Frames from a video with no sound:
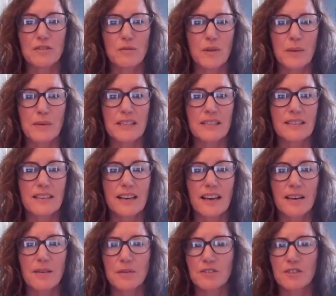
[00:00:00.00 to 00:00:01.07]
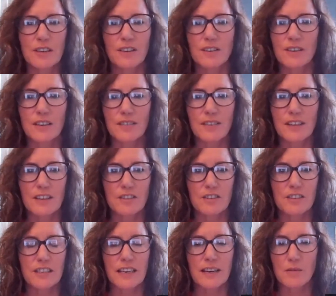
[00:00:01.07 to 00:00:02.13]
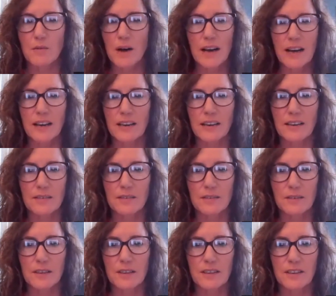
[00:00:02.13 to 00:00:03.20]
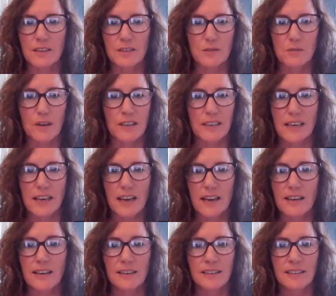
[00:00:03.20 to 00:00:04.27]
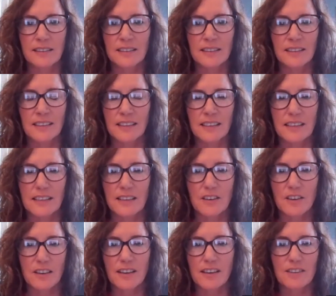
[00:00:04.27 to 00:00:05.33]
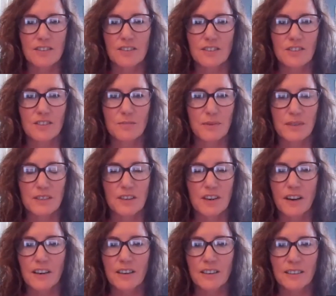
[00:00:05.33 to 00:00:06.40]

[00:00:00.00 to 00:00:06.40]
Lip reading: Women's Day, which I don't even understand why there's one day. It's bizarre.